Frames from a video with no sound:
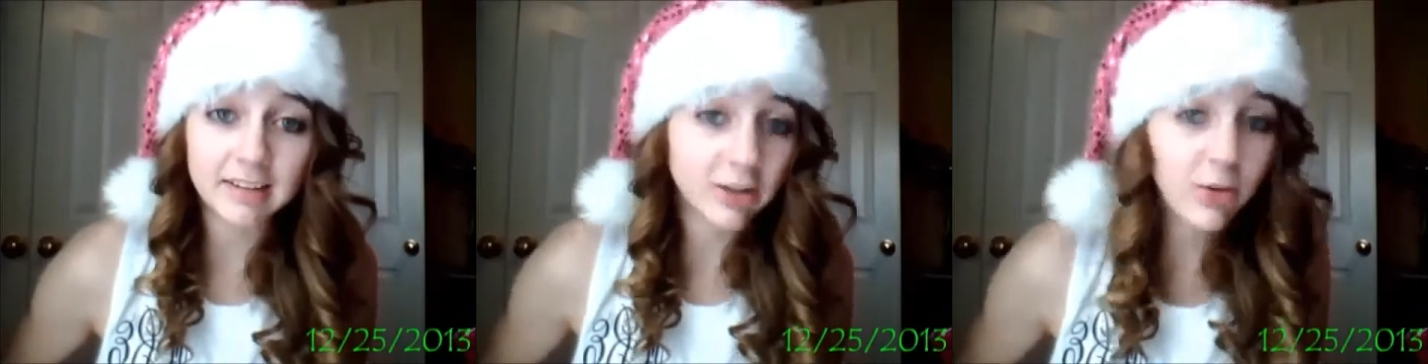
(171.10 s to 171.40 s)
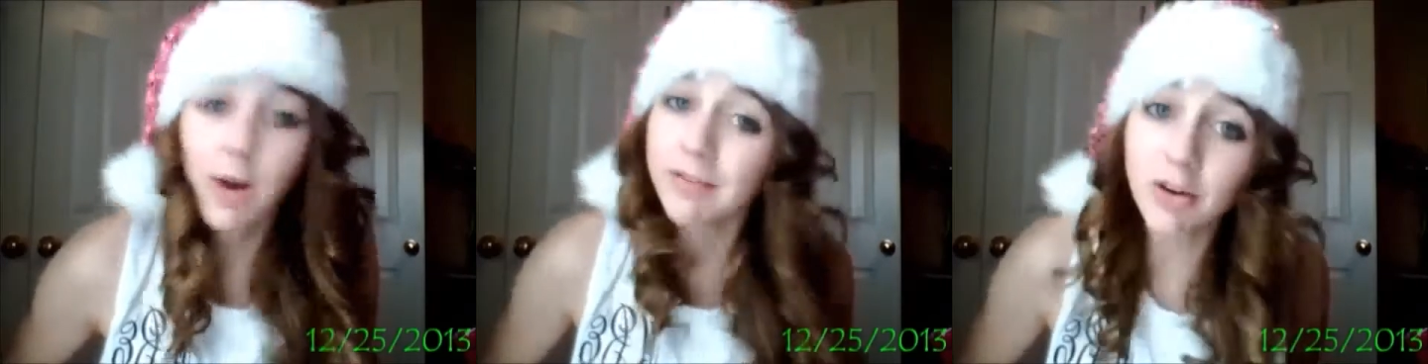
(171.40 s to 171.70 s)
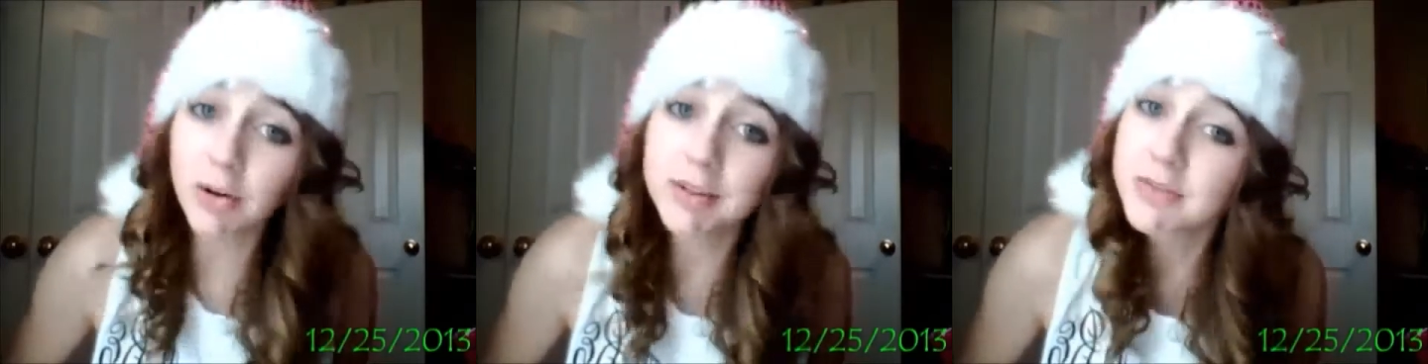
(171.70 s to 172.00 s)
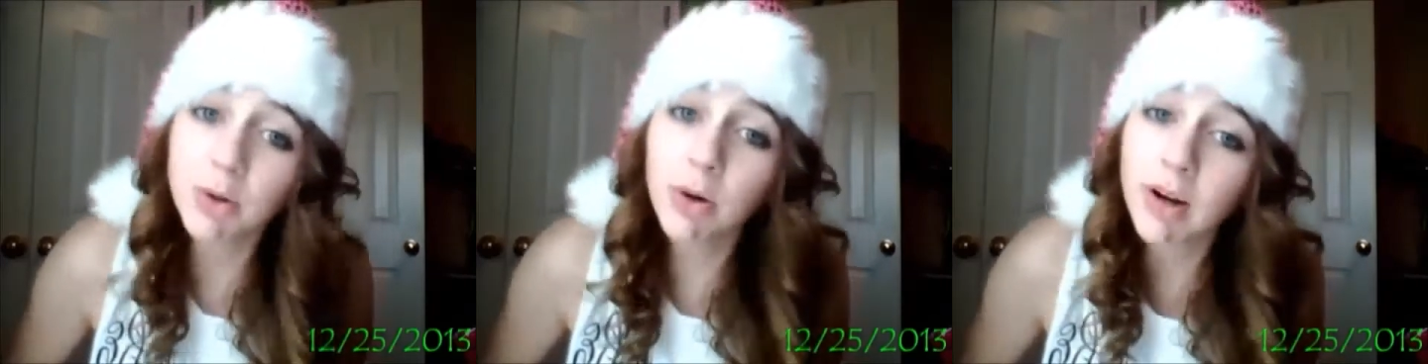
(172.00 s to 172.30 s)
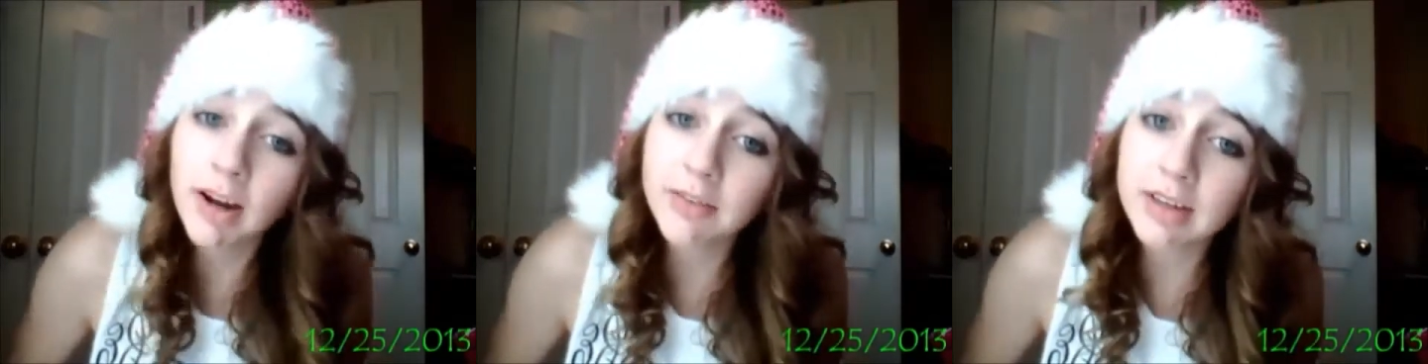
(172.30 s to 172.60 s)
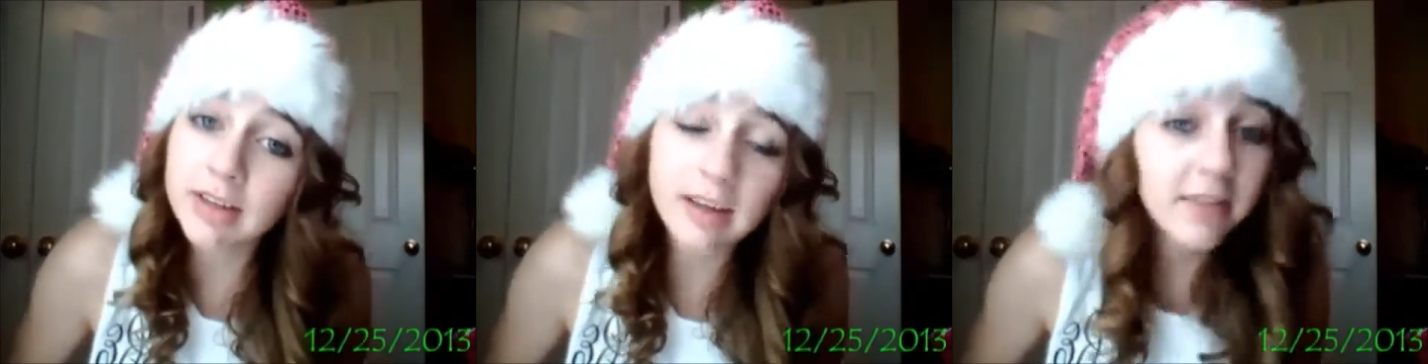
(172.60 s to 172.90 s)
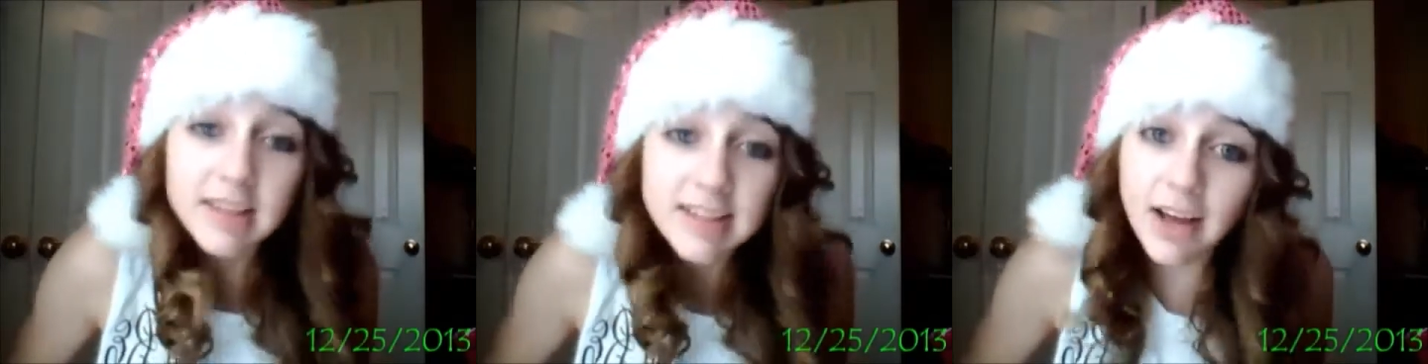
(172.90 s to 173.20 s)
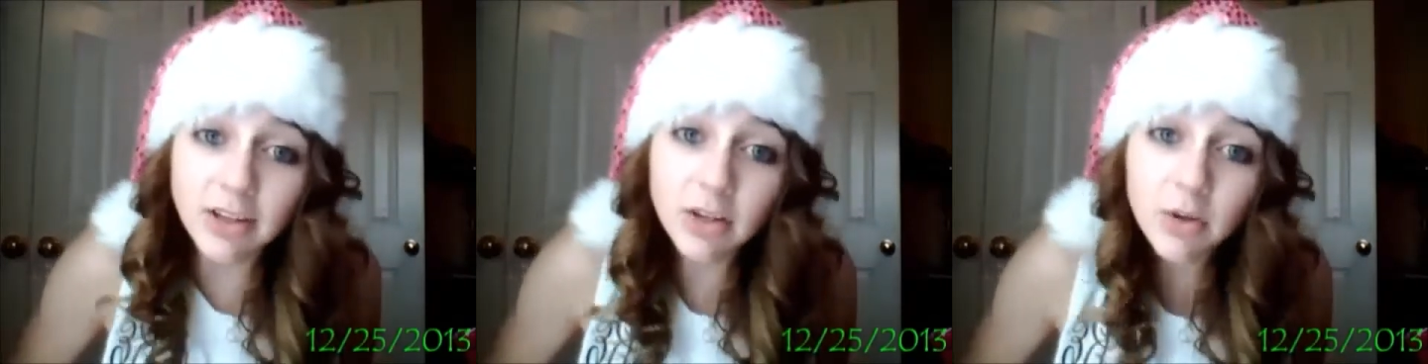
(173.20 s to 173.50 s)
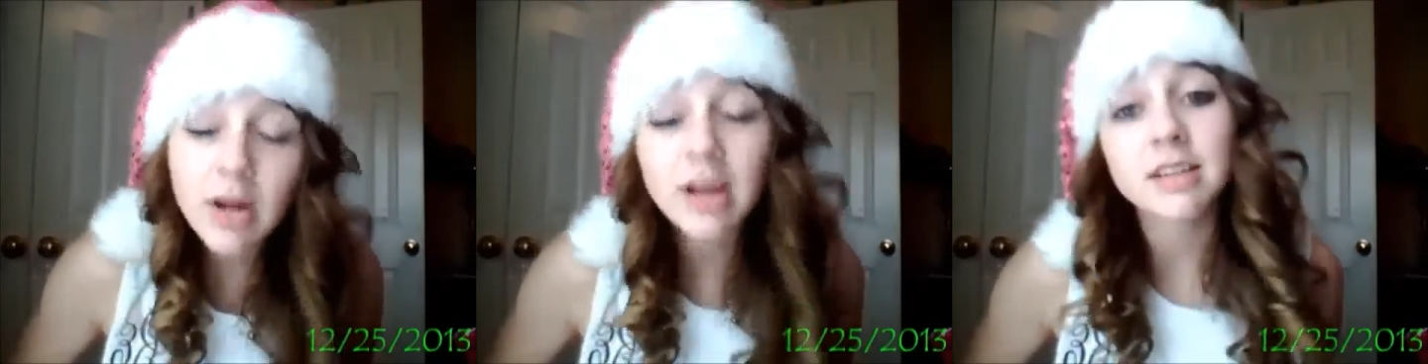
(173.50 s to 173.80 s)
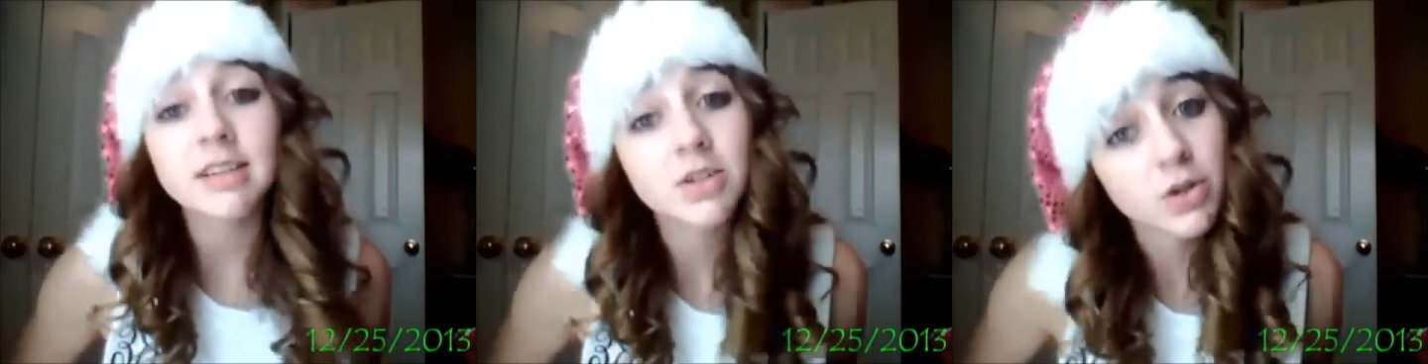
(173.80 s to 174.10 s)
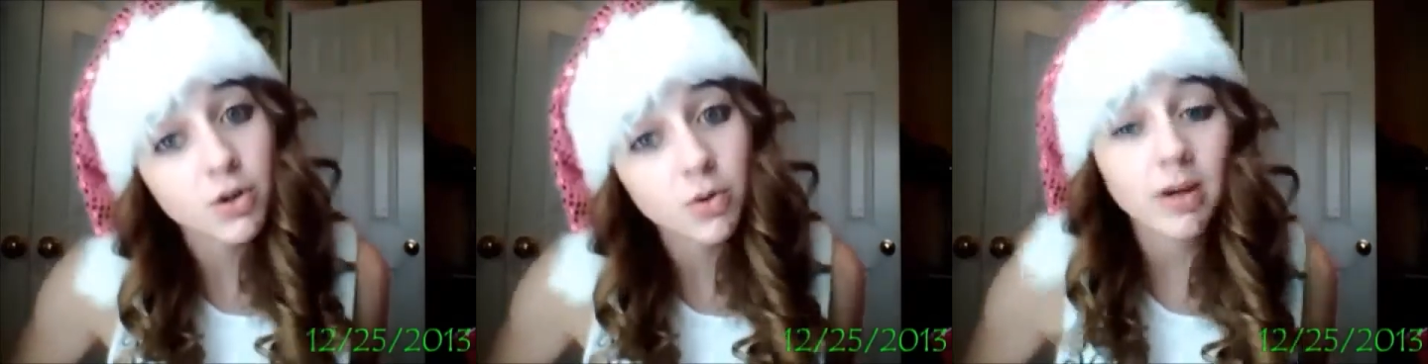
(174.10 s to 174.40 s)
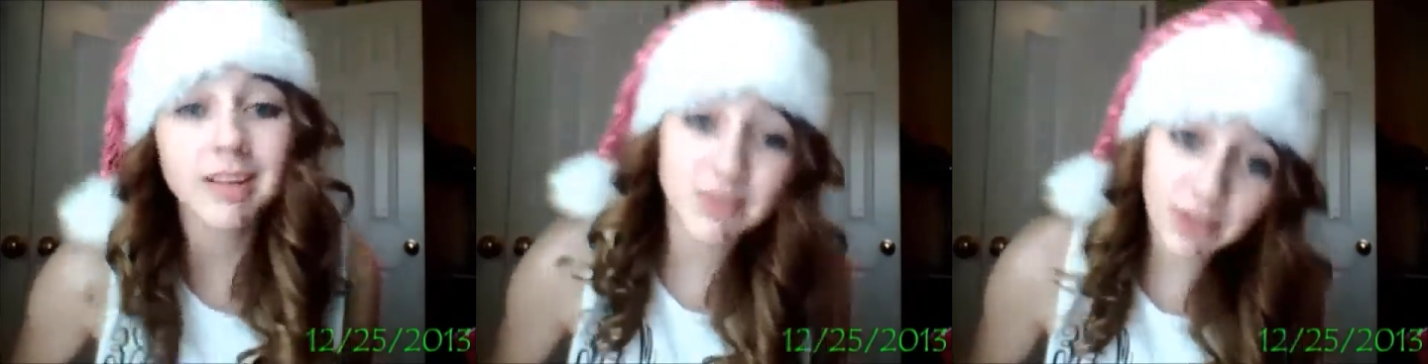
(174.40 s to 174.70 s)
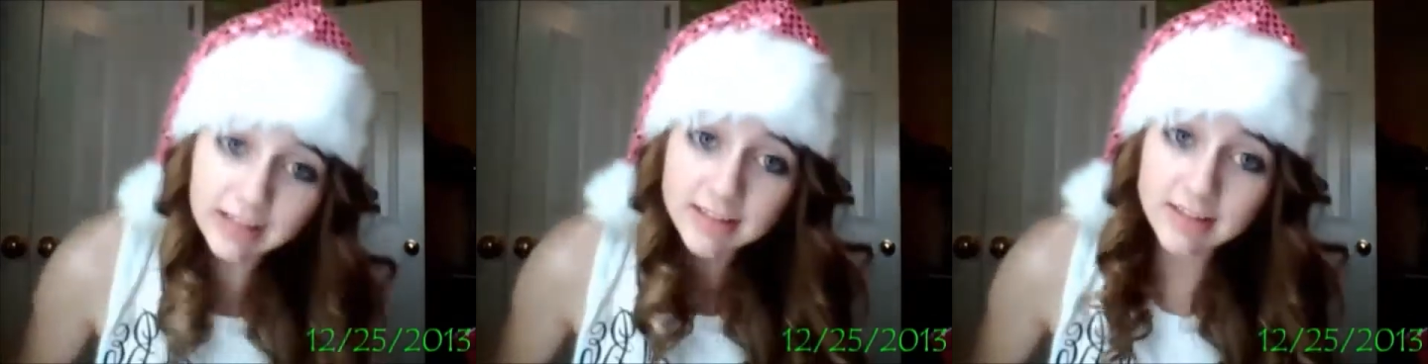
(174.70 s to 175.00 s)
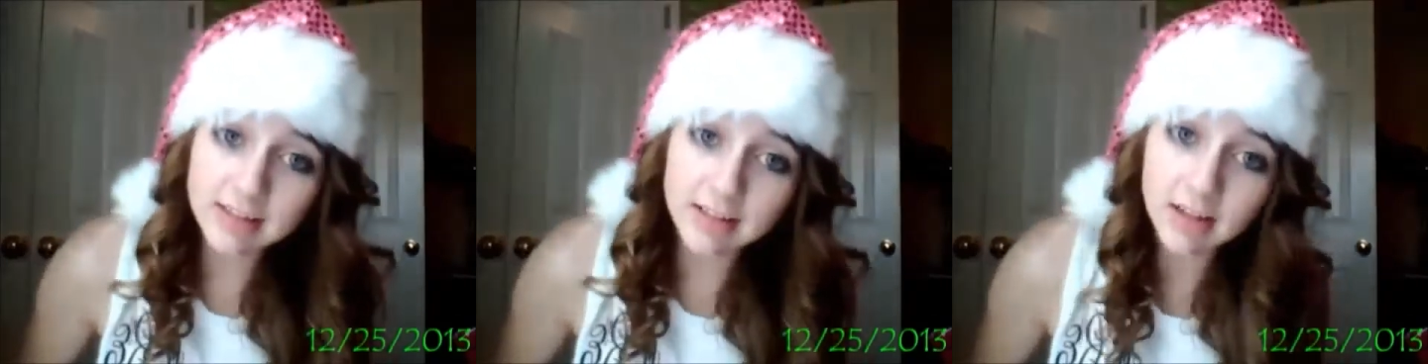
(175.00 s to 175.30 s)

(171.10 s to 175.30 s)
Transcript: you have to know this for choreography. If they tell you to do a Sphinx,